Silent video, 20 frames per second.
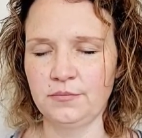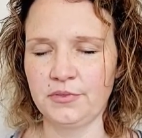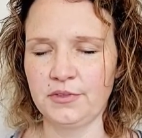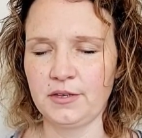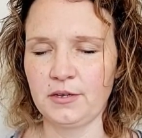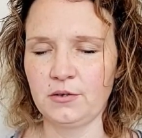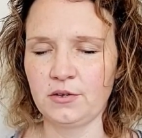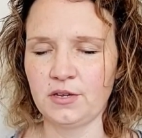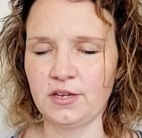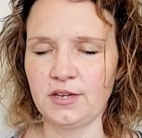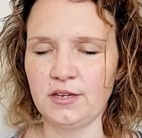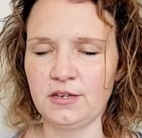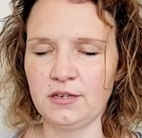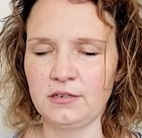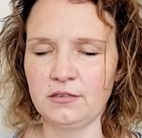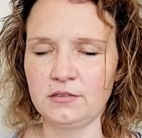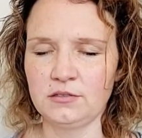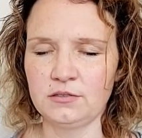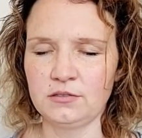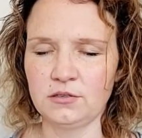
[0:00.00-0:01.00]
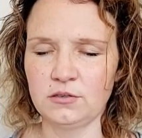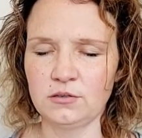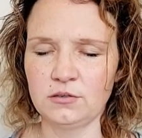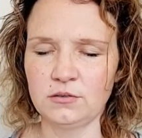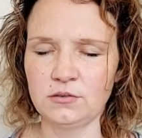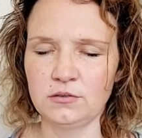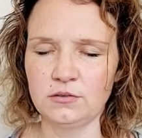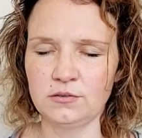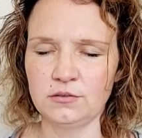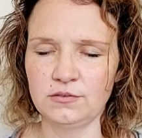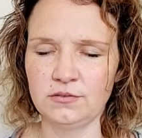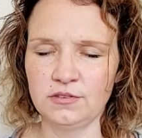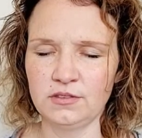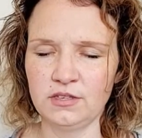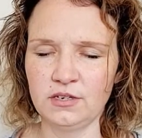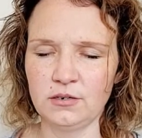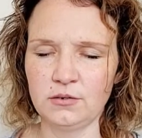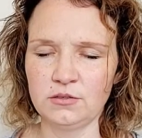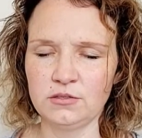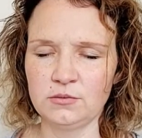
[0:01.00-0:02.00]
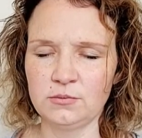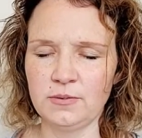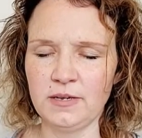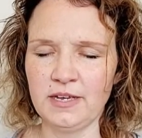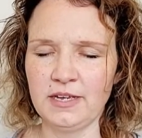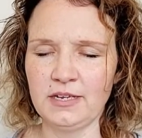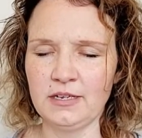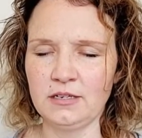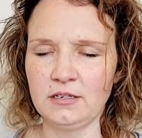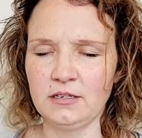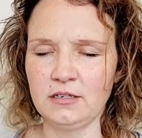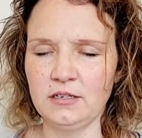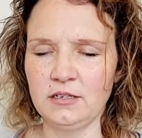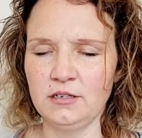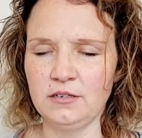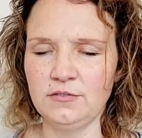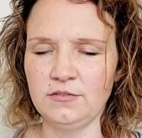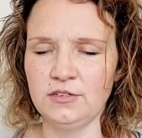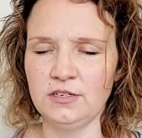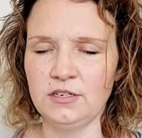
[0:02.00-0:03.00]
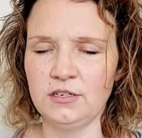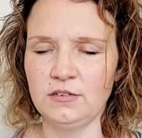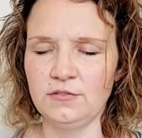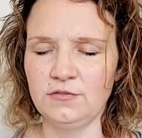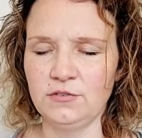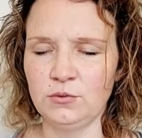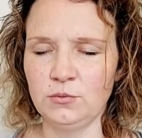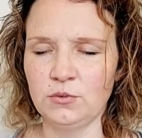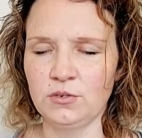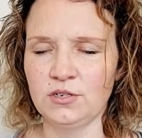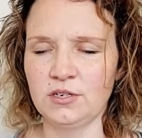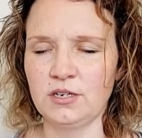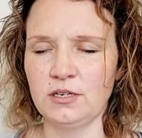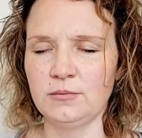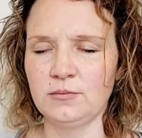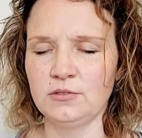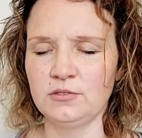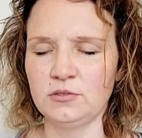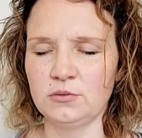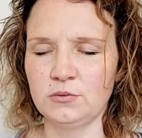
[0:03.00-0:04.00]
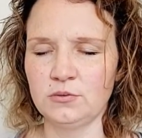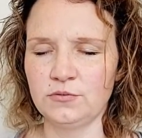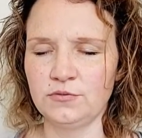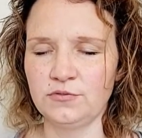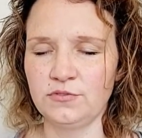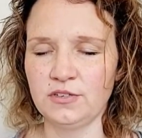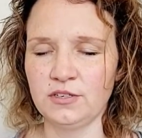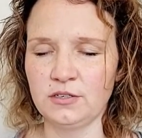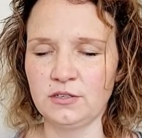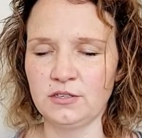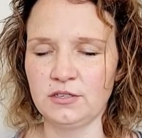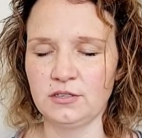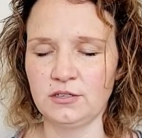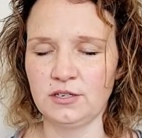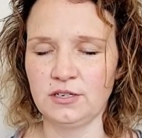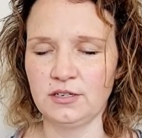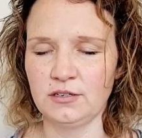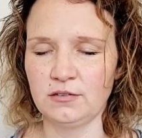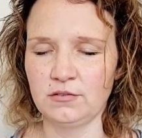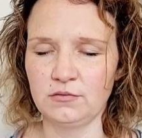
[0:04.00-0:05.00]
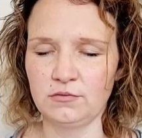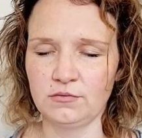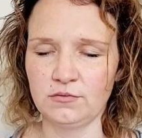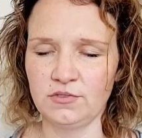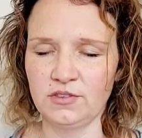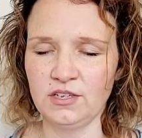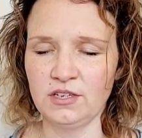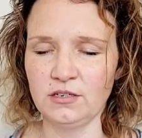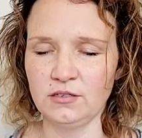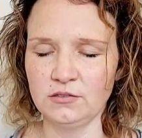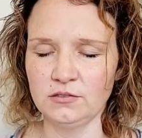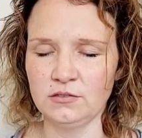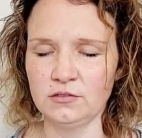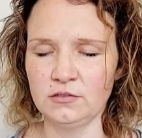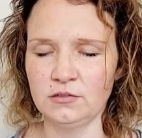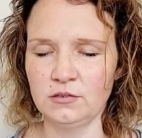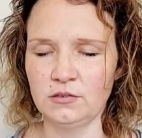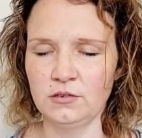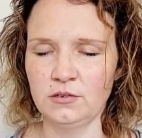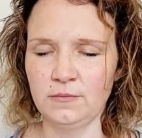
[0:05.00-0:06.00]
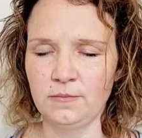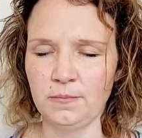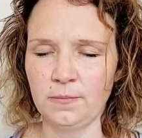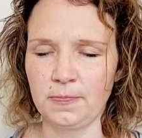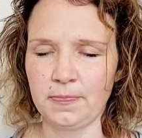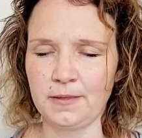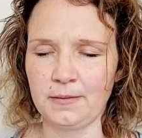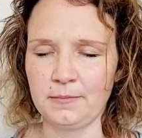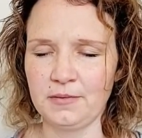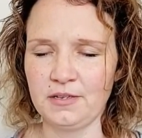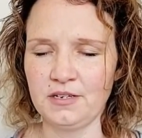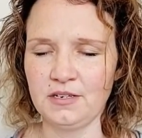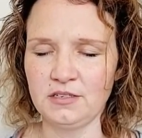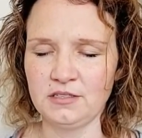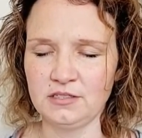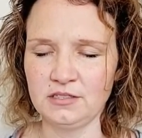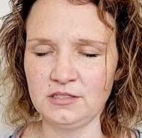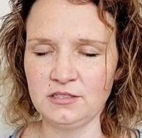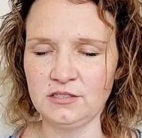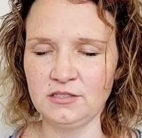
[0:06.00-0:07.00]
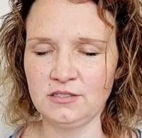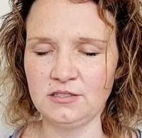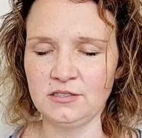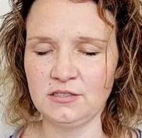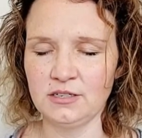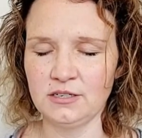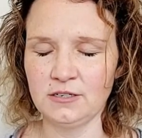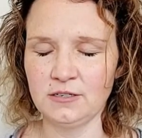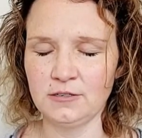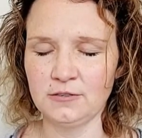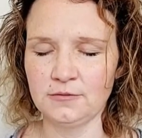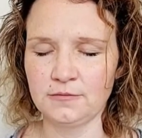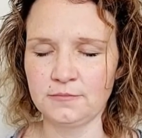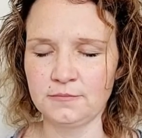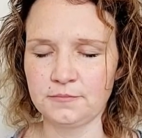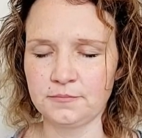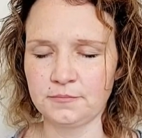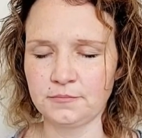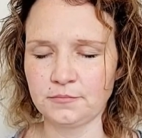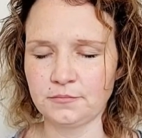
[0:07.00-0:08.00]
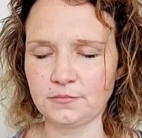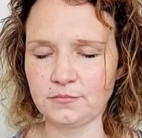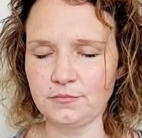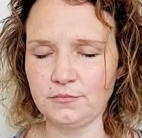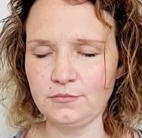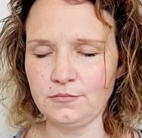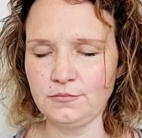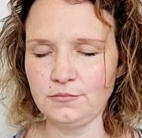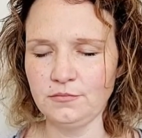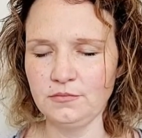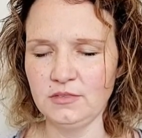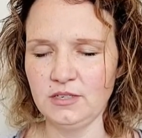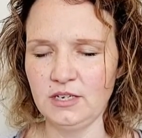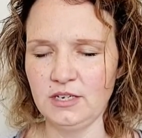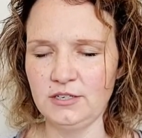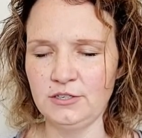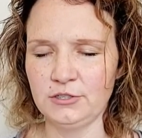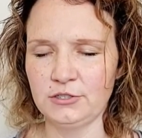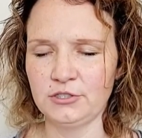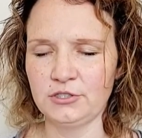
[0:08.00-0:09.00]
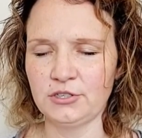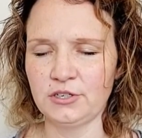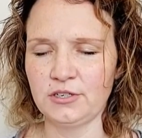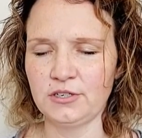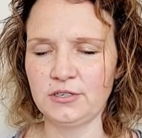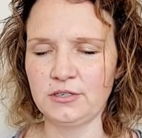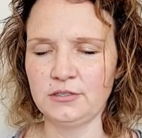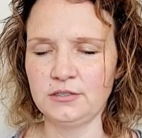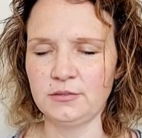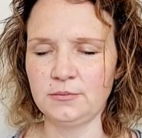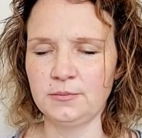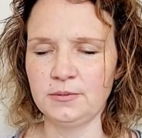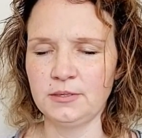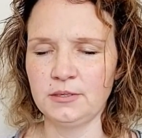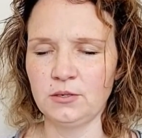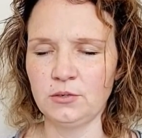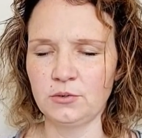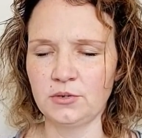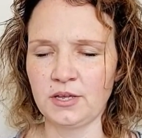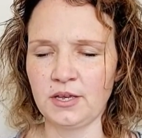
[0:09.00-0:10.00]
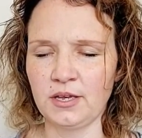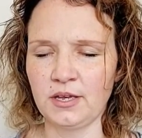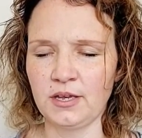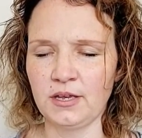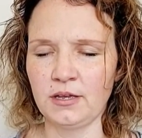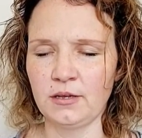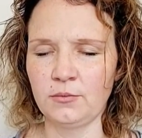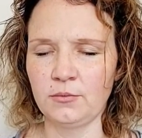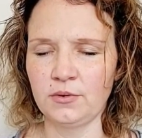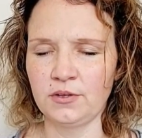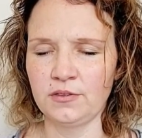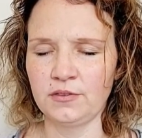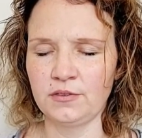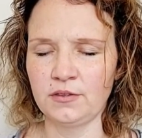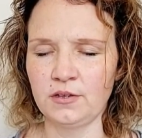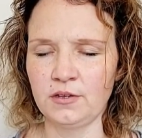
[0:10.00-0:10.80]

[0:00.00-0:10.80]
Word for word: Okay, so there was pain even if you weren't able to feel it like this. Um, it existed there. And you're starting to be okay with